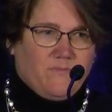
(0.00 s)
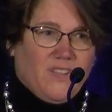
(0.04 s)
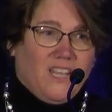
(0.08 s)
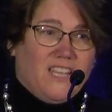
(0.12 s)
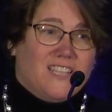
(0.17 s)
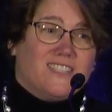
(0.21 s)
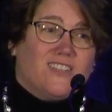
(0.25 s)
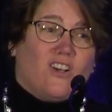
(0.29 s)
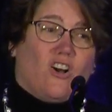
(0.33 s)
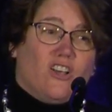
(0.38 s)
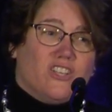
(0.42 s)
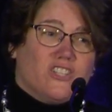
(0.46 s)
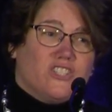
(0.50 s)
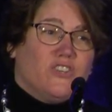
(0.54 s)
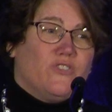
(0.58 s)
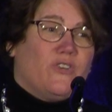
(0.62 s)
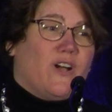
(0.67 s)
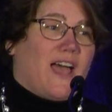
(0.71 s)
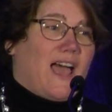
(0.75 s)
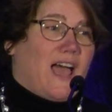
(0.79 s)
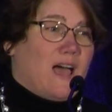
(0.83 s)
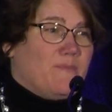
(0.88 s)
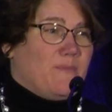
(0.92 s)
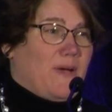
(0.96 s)
It's also
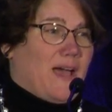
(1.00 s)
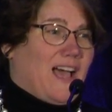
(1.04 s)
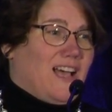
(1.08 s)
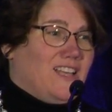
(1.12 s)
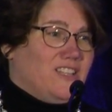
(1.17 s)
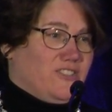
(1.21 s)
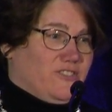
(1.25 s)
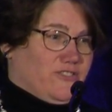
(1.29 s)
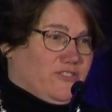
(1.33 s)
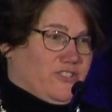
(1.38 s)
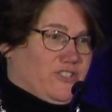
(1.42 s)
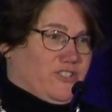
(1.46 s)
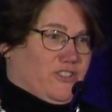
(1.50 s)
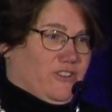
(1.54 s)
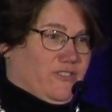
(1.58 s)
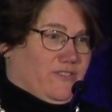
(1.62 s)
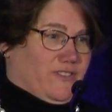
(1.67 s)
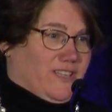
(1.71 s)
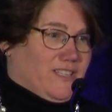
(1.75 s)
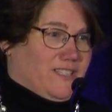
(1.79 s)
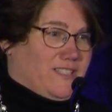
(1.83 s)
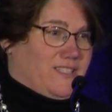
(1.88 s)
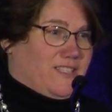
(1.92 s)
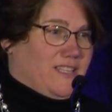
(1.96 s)
a haphazard
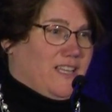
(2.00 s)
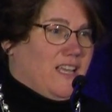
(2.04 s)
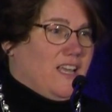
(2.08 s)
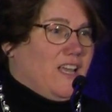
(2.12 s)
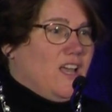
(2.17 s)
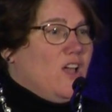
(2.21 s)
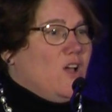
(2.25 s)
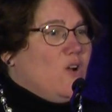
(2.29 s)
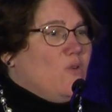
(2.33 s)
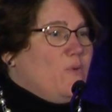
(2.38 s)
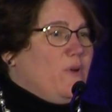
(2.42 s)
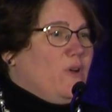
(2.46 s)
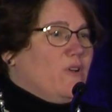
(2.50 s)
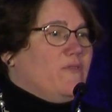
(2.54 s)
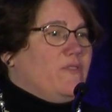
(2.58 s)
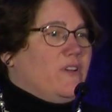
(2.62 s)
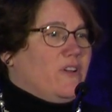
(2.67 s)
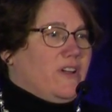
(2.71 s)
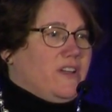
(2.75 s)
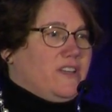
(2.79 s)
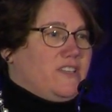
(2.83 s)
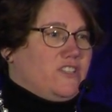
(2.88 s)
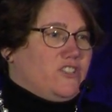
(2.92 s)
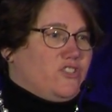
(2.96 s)
service. We're a
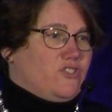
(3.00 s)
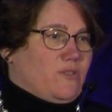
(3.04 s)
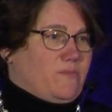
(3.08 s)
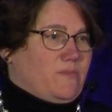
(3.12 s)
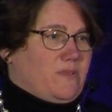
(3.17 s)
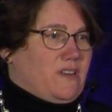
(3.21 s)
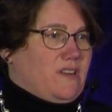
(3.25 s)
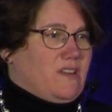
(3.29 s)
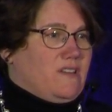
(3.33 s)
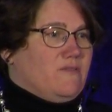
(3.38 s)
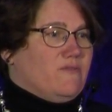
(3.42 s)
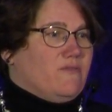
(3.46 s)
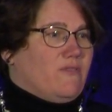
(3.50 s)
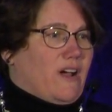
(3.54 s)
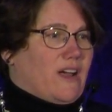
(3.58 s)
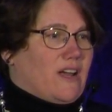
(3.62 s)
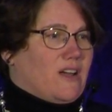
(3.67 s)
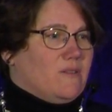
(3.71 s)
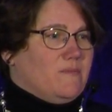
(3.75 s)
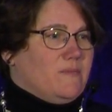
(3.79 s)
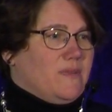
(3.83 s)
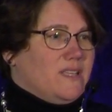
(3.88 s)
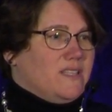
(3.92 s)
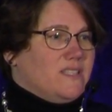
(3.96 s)
very distributed
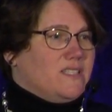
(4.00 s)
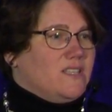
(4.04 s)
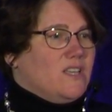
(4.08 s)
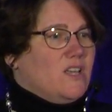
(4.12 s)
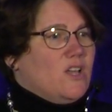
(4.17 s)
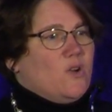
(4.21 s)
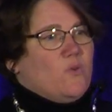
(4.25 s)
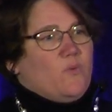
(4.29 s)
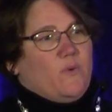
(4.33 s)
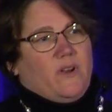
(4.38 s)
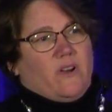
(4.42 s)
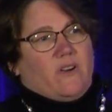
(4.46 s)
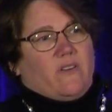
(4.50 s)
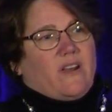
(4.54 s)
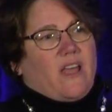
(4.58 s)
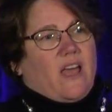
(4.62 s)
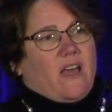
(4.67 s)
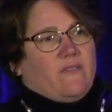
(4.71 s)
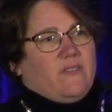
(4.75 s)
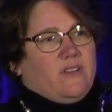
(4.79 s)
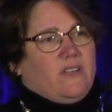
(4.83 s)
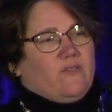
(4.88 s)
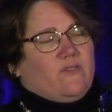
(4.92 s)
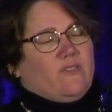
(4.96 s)
environment. We don't
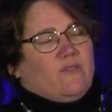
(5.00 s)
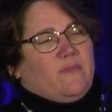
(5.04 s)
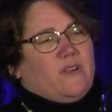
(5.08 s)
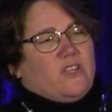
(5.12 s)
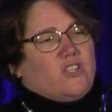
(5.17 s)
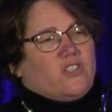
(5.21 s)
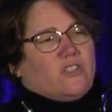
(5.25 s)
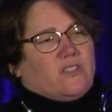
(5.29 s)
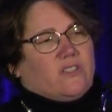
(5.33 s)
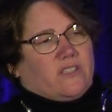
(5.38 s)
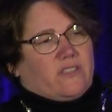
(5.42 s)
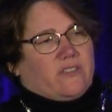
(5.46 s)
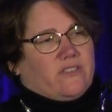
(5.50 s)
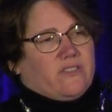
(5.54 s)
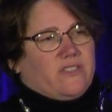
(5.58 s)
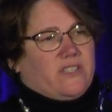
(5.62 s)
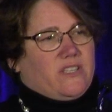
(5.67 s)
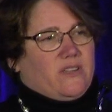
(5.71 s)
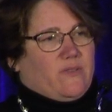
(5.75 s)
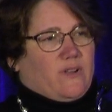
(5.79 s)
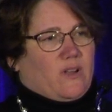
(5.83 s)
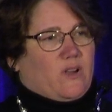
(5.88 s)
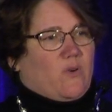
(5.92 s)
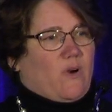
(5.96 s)
have an information
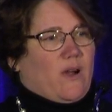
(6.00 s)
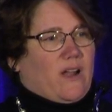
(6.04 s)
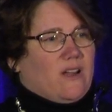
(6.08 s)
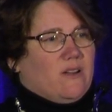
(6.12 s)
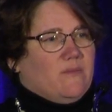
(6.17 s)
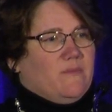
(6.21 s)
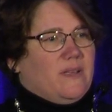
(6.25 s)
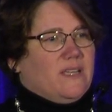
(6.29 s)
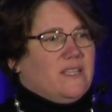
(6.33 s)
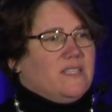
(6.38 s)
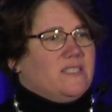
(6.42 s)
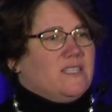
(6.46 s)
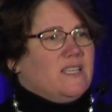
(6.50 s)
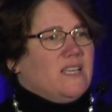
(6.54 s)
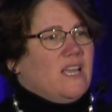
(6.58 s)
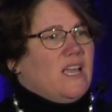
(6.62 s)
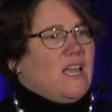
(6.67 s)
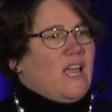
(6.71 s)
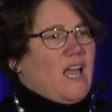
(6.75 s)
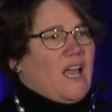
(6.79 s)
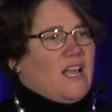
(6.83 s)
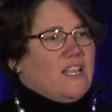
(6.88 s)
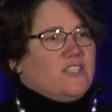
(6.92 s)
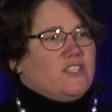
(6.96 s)
literacy requirement,
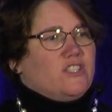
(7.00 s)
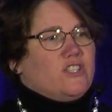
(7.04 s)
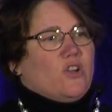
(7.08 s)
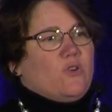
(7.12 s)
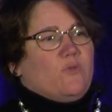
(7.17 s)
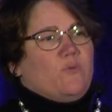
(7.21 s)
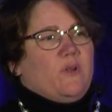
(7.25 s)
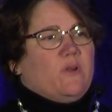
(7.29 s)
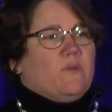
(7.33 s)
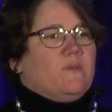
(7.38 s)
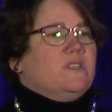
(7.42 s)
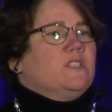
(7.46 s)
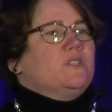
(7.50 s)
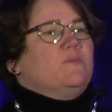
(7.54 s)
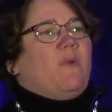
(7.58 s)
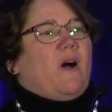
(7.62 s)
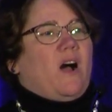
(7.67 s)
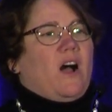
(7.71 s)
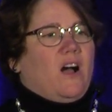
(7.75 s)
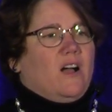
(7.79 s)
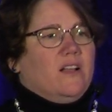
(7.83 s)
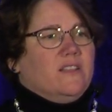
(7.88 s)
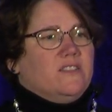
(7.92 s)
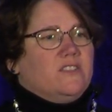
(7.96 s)
and so we
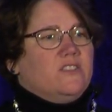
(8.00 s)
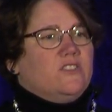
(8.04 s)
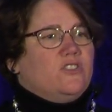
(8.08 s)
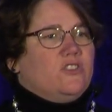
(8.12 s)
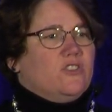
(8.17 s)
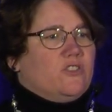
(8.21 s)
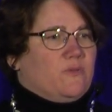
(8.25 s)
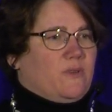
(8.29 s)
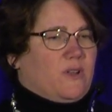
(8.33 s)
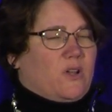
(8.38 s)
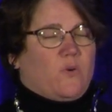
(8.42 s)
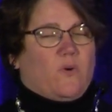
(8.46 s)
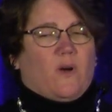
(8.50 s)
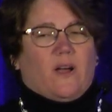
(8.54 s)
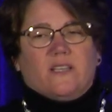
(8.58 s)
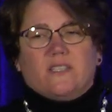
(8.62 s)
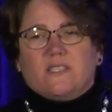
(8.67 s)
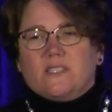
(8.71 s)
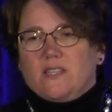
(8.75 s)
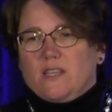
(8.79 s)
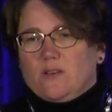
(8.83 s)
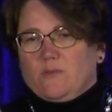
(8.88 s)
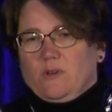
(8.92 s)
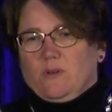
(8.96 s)
respond to the
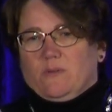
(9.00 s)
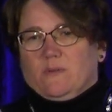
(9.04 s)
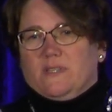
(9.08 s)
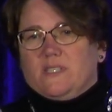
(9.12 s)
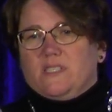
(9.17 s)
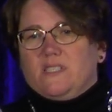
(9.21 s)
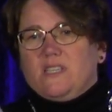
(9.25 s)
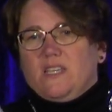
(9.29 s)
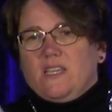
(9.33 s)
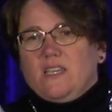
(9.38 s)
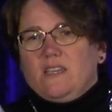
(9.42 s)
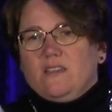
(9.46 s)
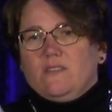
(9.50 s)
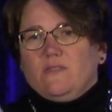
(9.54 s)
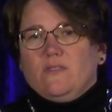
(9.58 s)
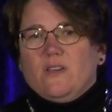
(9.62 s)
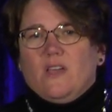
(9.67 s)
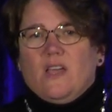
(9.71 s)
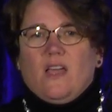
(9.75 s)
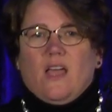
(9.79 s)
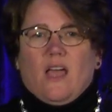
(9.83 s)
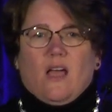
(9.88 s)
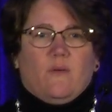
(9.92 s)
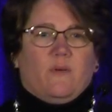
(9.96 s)
requests that we receive,
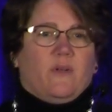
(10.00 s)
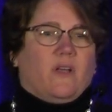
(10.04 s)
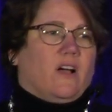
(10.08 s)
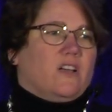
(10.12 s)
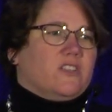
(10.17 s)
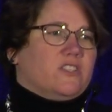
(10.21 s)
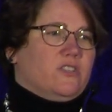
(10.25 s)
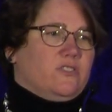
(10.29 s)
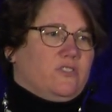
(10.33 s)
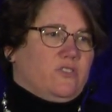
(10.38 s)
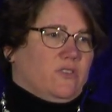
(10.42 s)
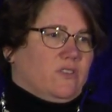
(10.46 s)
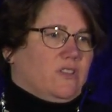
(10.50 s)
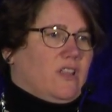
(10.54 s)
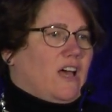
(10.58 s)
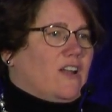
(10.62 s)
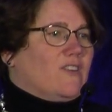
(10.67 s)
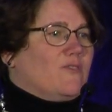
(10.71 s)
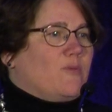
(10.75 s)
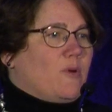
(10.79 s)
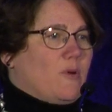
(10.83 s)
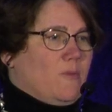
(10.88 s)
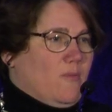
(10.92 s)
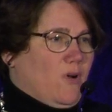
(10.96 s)
and we also do a
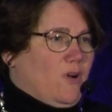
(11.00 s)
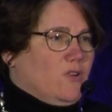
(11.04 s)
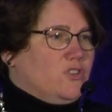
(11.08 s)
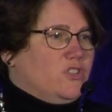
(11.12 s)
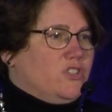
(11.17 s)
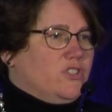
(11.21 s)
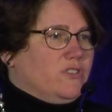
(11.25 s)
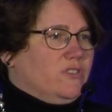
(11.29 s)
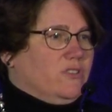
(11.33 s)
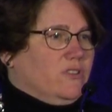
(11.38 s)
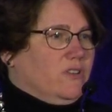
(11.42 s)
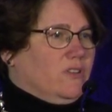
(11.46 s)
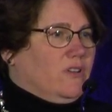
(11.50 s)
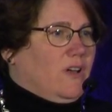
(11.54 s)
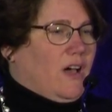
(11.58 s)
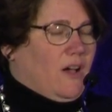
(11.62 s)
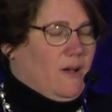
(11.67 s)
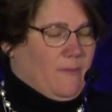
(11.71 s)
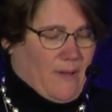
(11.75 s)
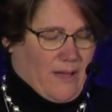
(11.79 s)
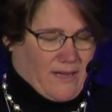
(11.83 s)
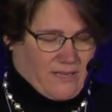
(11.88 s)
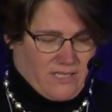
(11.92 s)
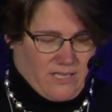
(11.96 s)
lot of promotional
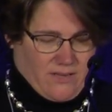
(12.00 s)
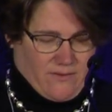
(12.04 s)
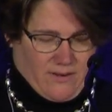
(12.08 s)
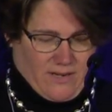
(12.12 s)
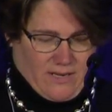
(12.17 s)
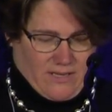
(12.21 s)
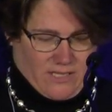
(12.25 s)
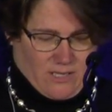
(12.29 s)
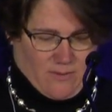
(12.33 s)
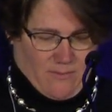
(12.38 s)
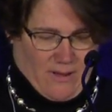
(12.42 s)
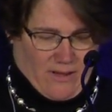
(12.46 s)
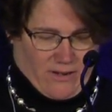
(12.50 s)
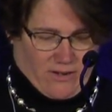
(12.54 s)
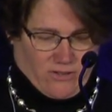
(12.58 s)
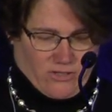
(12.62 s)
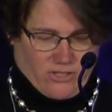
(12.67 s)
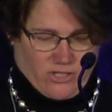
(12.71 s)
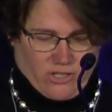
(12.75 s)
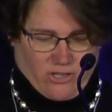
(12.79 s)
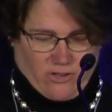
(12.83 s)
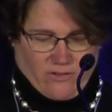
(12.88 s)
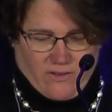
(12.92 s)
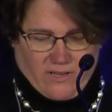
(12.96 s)
um, activities about our
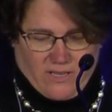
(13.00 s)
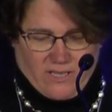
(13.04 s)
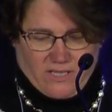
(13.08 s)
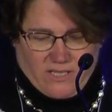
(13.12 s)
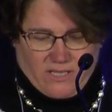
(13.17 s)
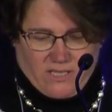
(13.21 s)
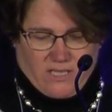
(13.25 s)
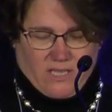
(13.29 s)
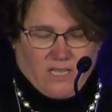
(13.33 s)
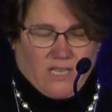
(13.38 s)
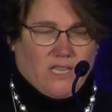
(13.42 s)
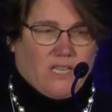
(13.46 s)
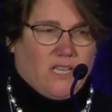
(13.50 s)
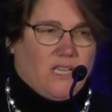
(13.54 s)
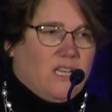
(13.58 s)
service.